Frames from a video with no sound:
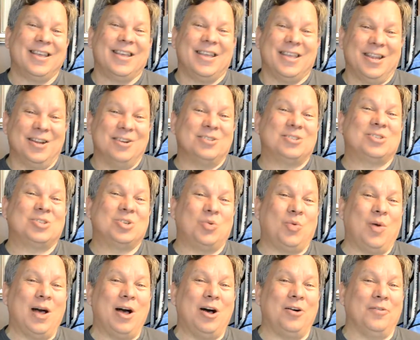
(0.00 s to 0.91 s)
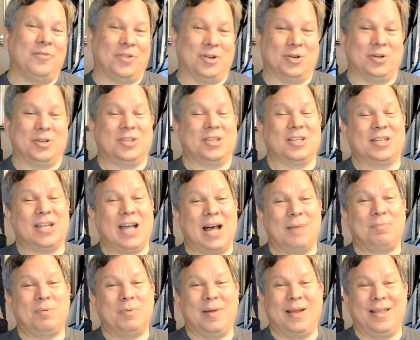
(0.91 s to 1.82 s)
Here's 12 that are at the
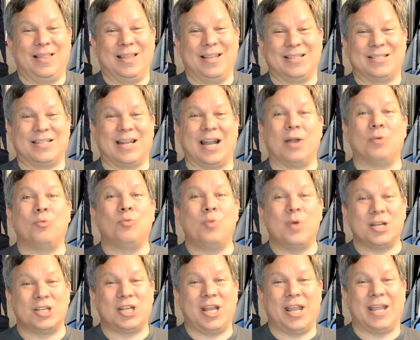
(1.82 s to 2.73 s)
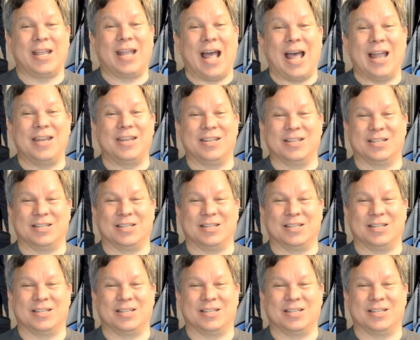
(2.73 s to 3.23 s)
top of my list that I wish I had gotten to